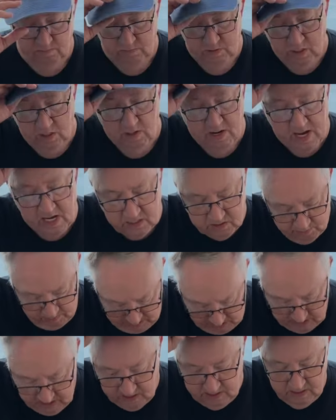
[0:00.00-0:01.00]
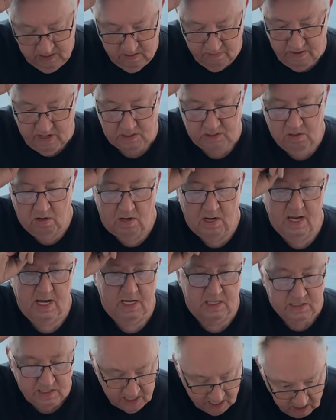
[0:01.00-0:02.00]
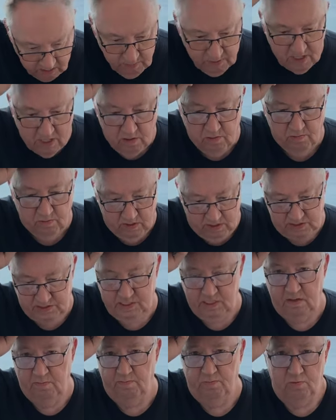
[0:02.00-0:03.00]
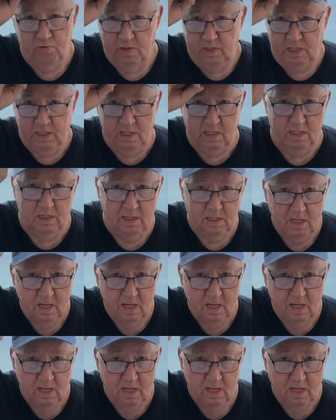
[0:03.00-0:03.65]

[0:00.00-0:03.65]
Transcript: you know, ask me to give out your last name, but I don't really see a point in it.